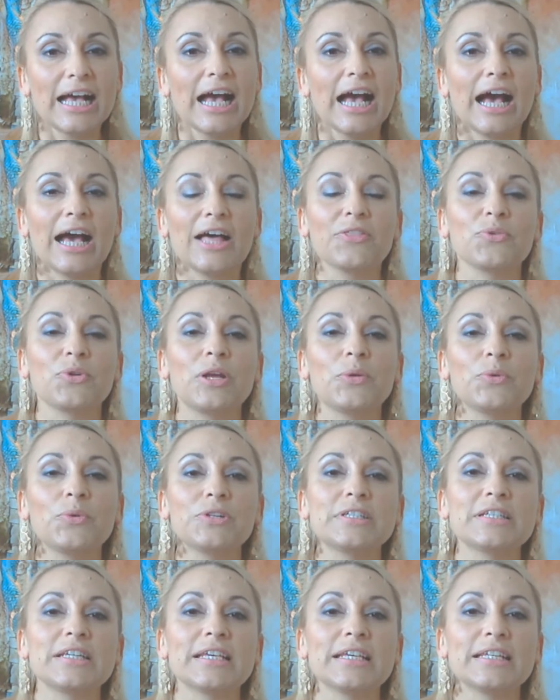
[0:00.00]
I thought I
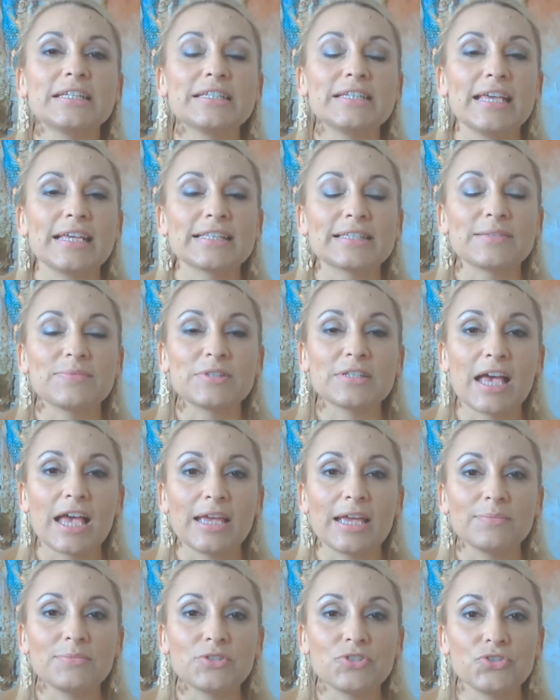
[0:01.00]
would take some
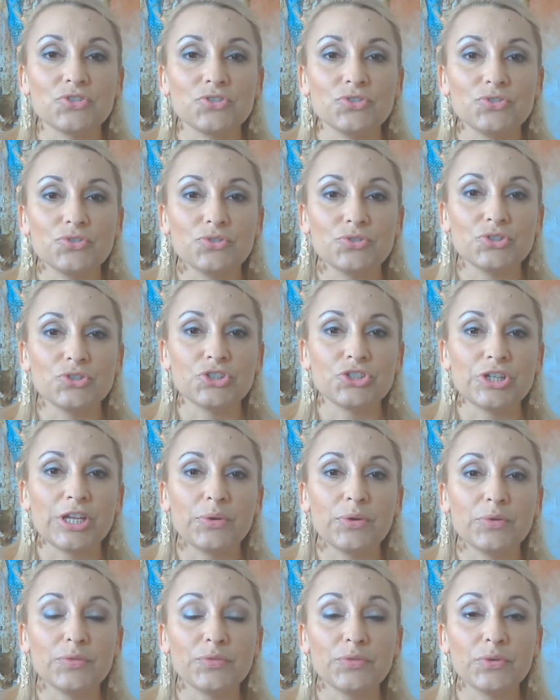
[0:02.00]
time to share
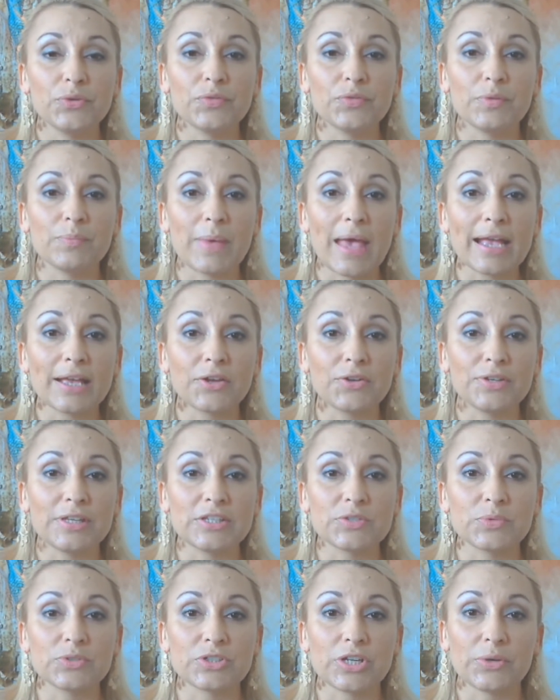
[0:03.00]
a few of the Mac goodies
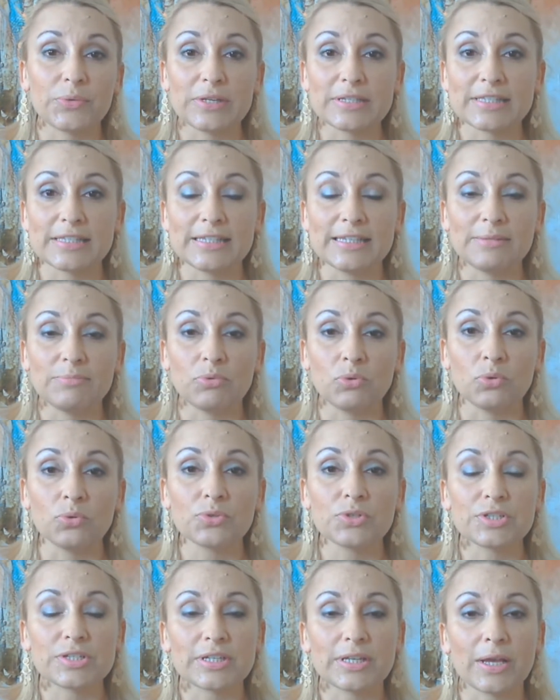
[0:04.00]
which I recently
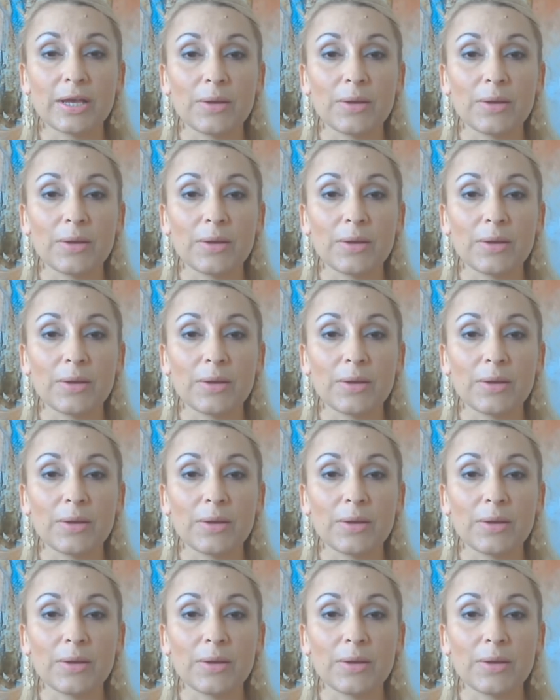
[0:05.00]
bought.